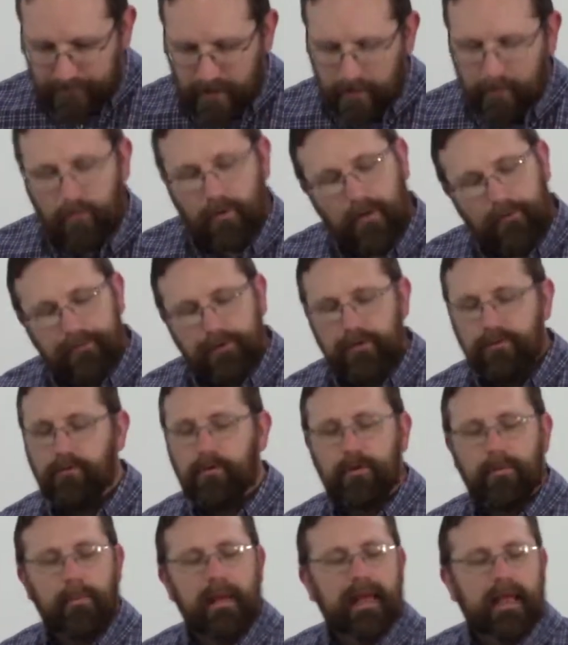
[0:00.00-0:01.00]
Well, if you
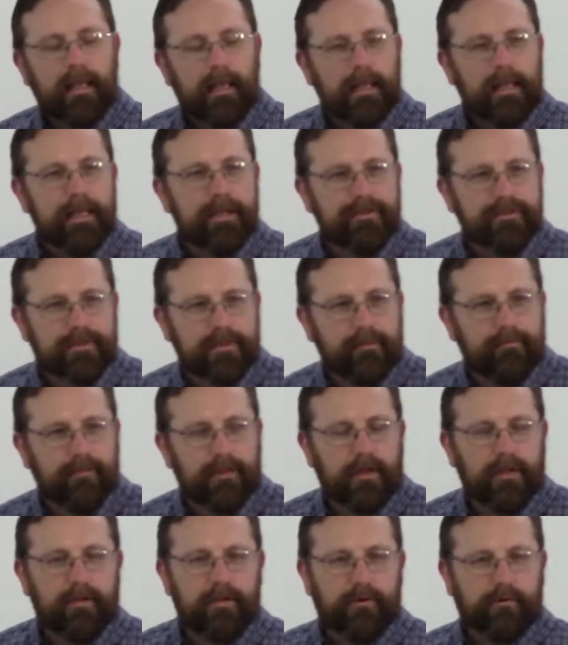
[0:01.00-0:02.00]
were to make a list of
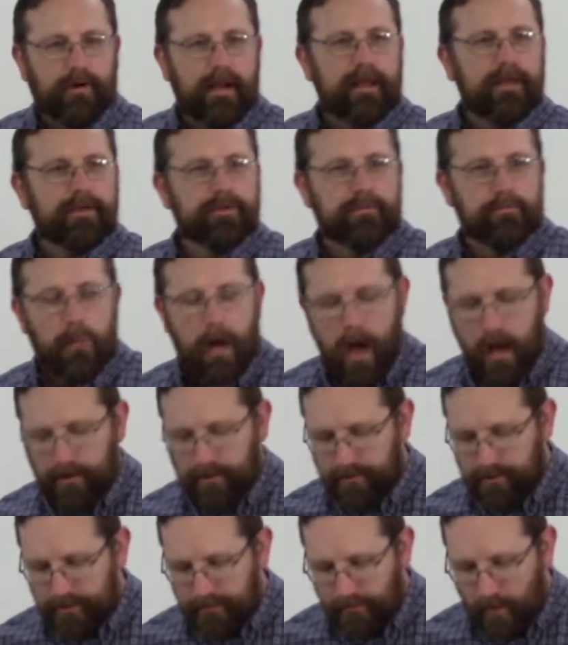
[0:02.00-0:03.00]
the greatest
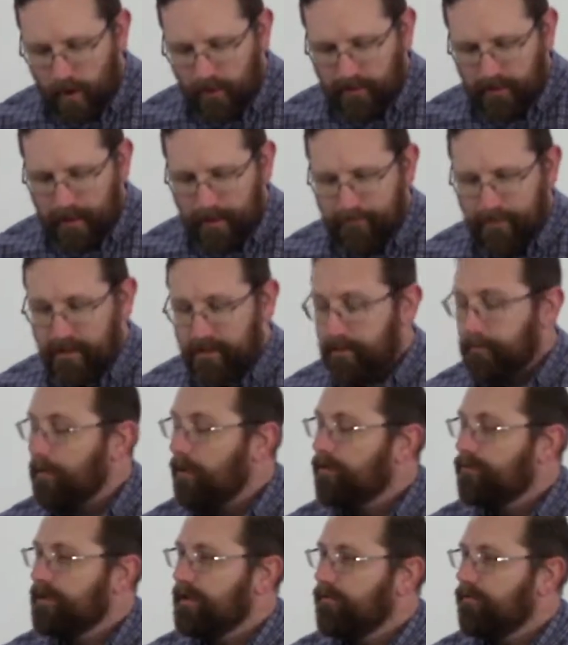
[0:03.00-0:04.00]
boxers of all time, I
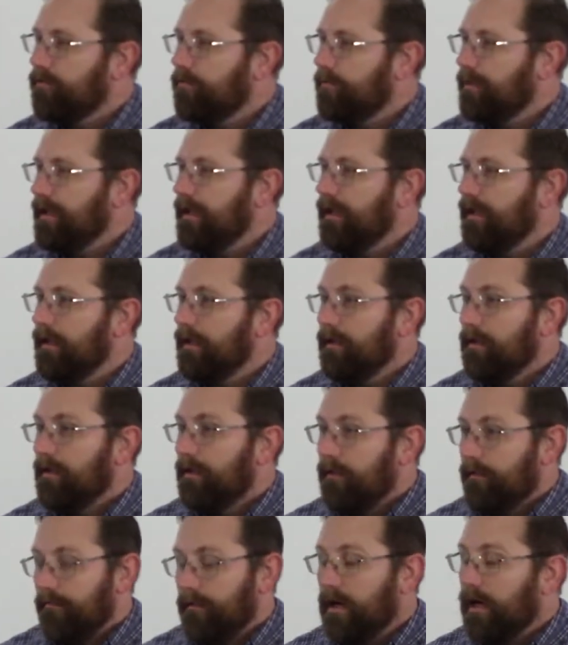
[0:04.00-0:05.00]
suppose he would be
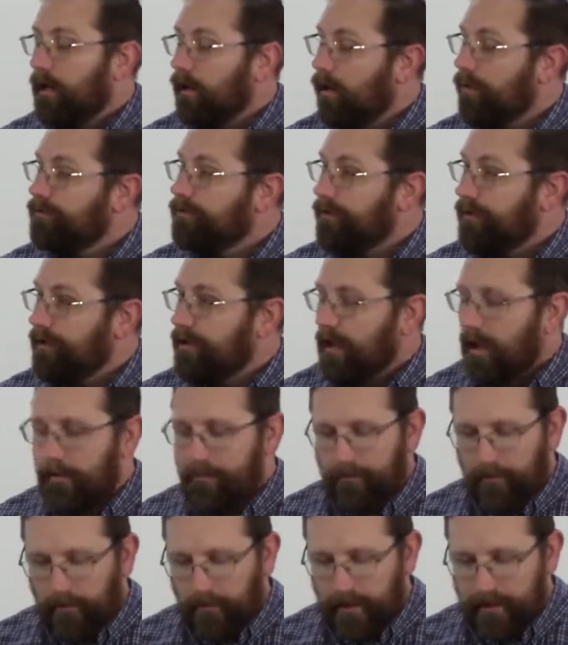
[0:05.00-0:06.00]
very close to the
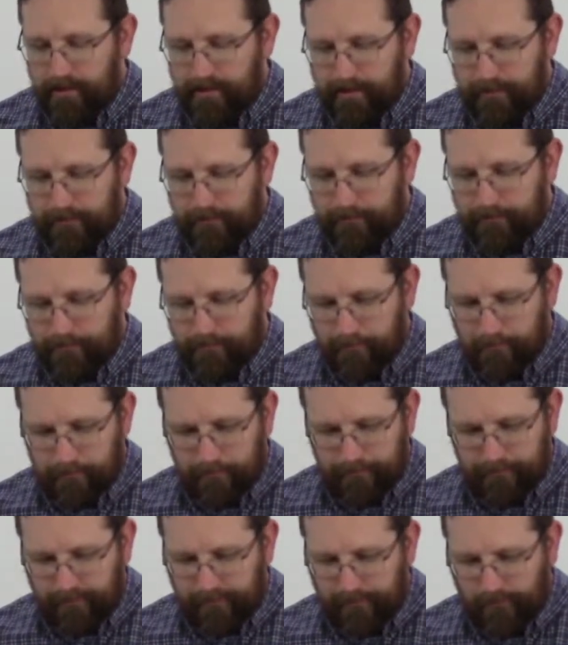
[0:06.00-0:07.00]
top of the list
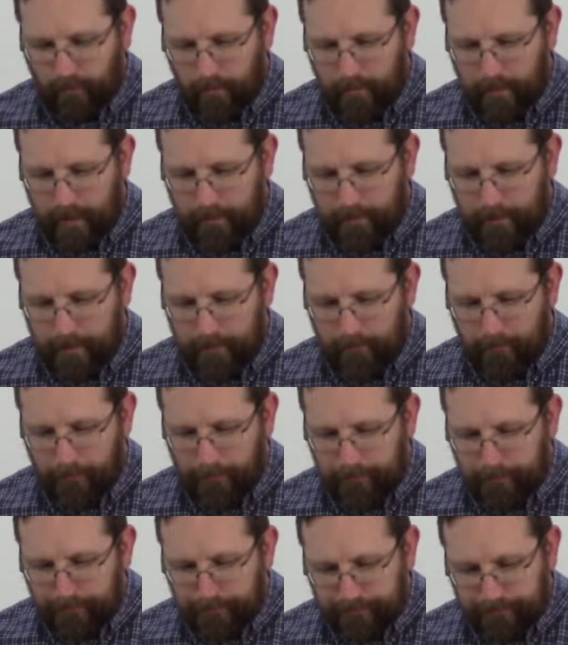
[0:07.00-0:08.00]
for many people.
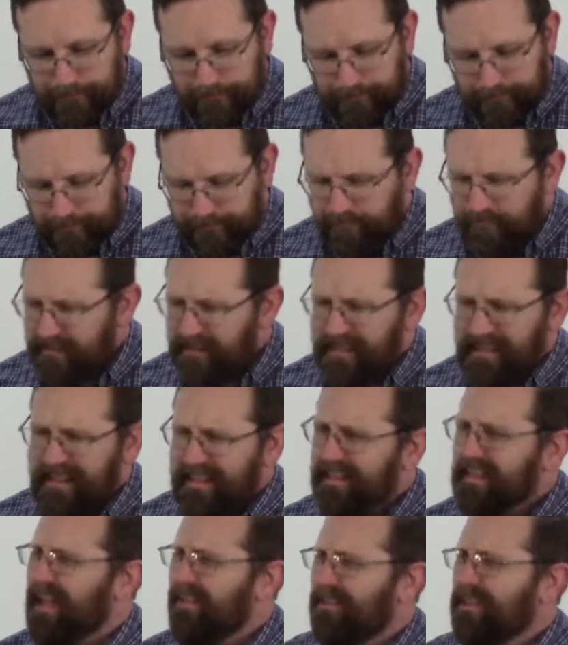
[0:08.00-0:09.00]

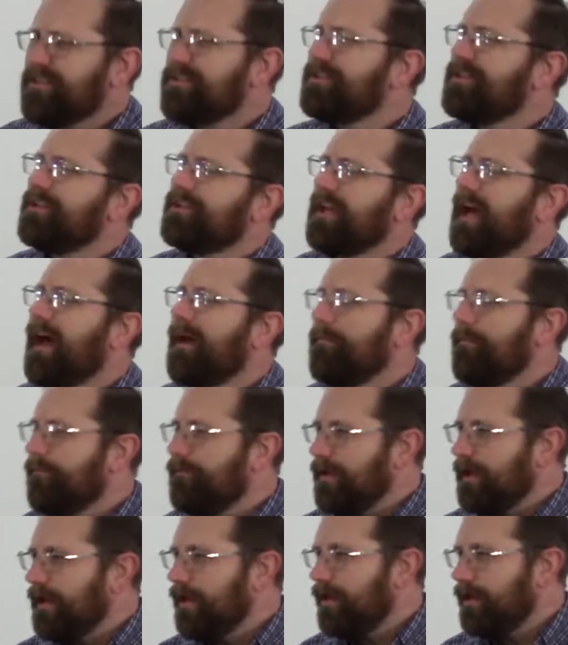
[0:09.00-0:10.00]
And this is the time
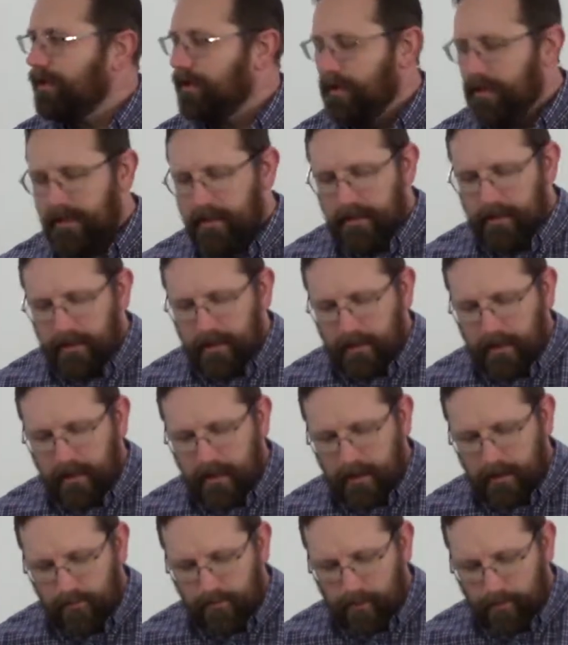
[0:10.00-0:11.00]
of year
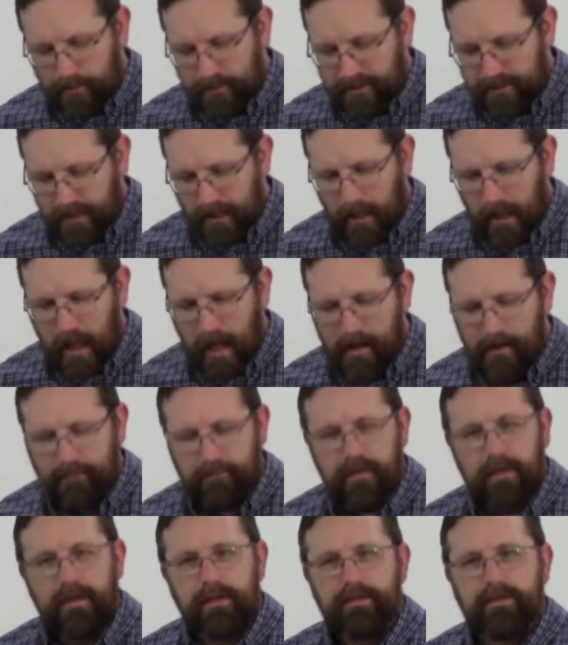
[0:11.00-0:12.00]
uh, where we see a lot
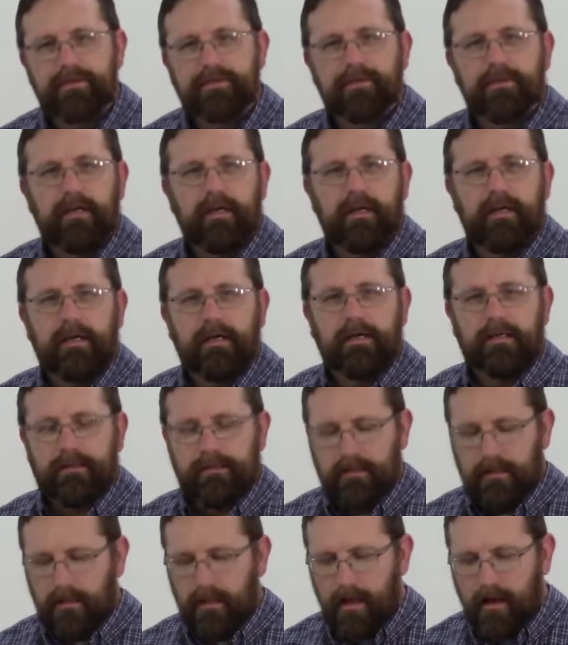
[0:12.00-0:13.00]
of these, uh,
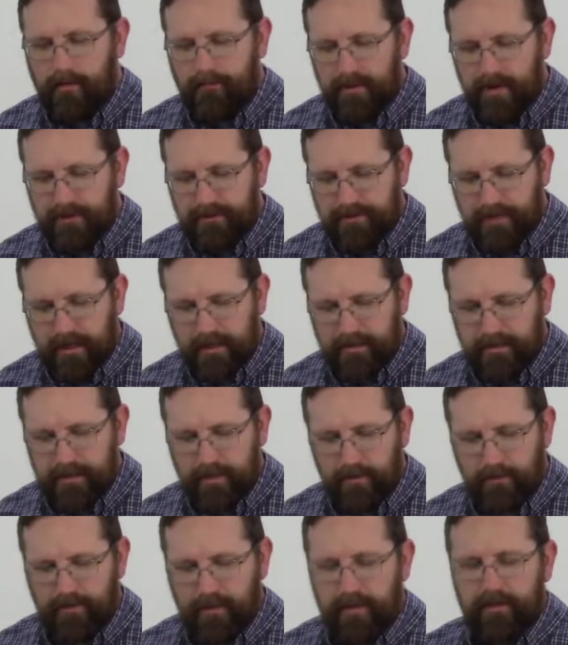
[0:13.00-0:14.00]
a lot of these things. You
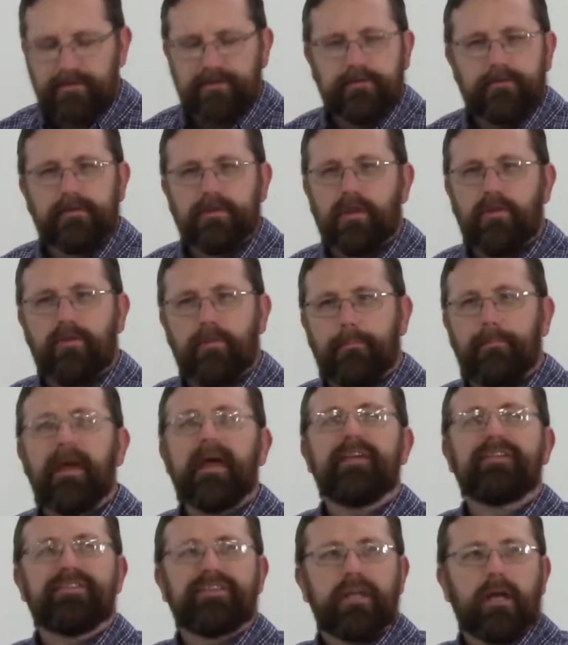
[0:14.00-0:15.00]
know the, you know the
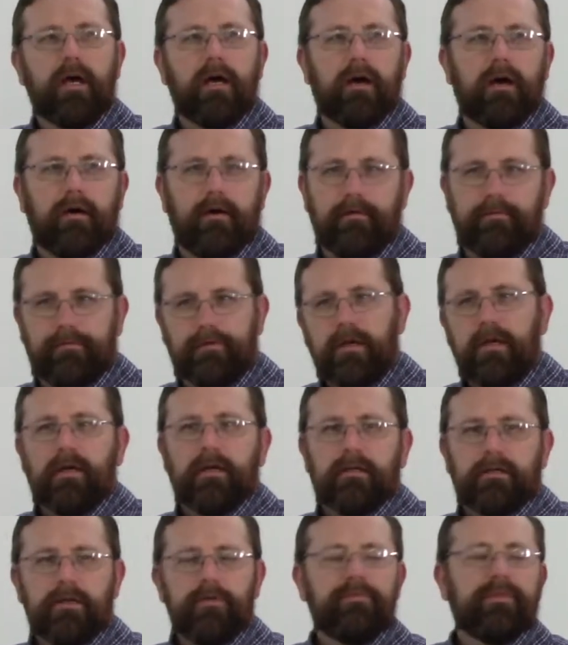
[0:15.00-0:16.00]
best of
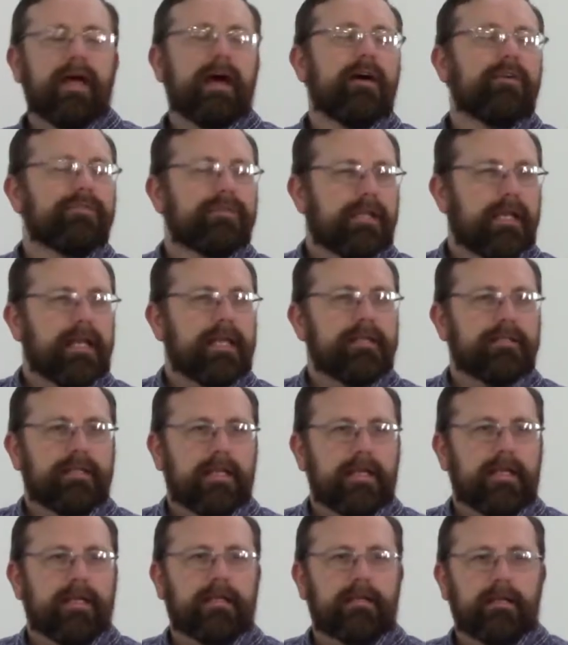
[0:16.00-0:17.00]

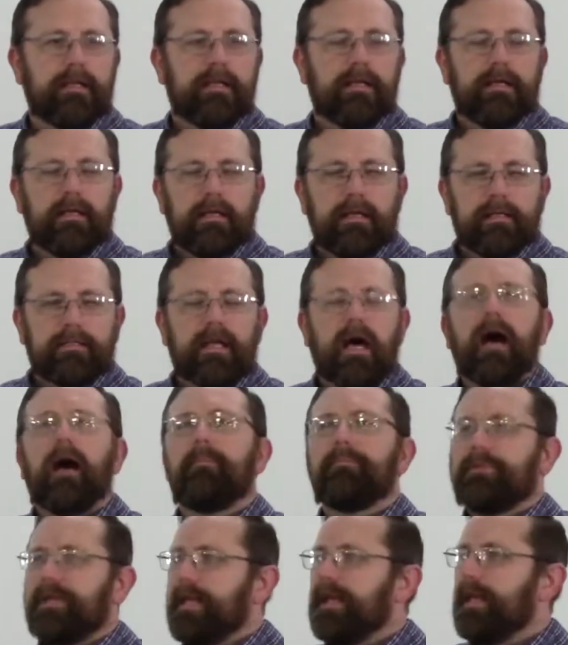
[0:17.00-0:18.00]
2018
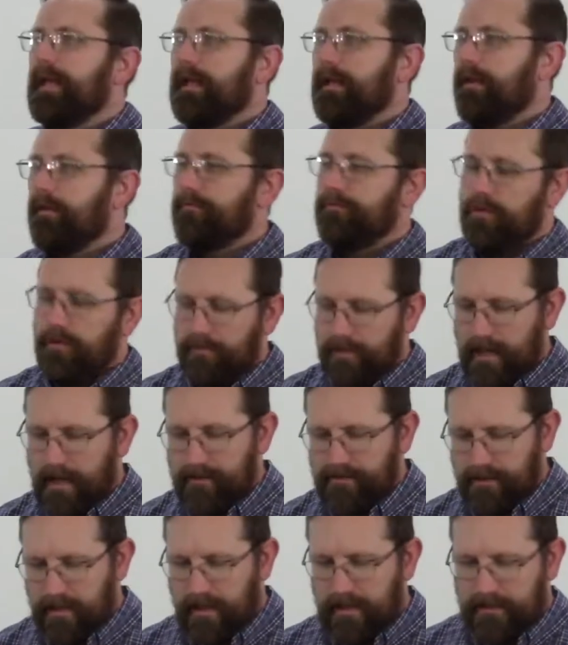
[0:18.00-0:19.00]
top 10 of
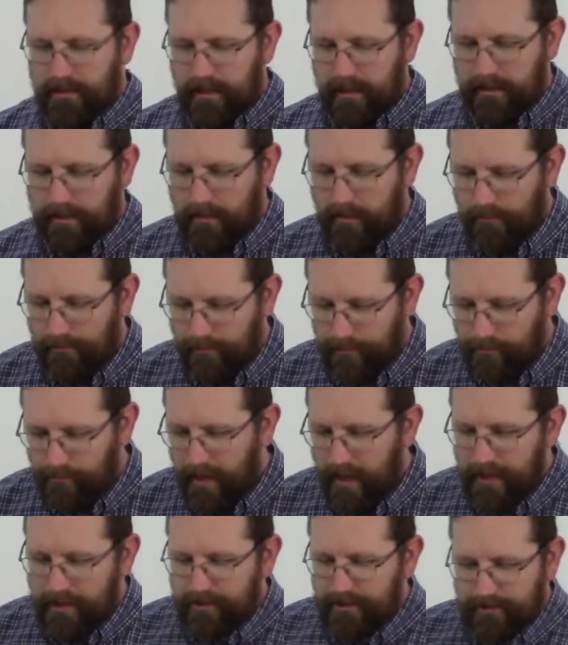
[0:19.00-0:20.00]
2018, you know, the
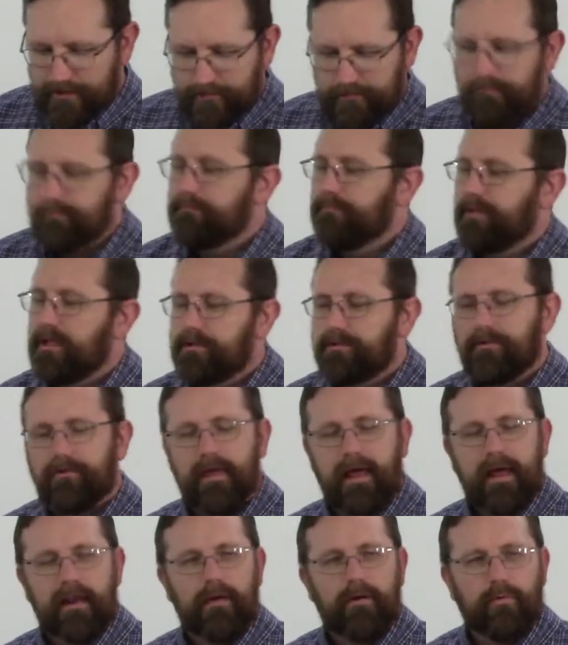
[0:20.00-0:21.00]
greatest this or
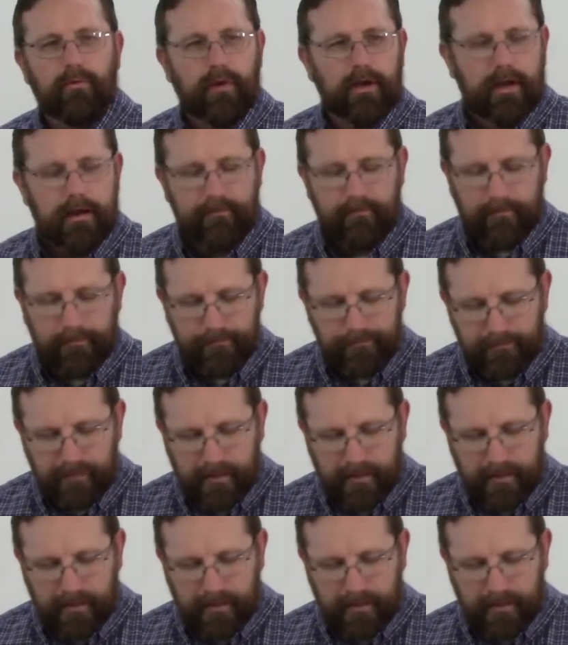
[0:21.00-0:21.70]
that or whatever.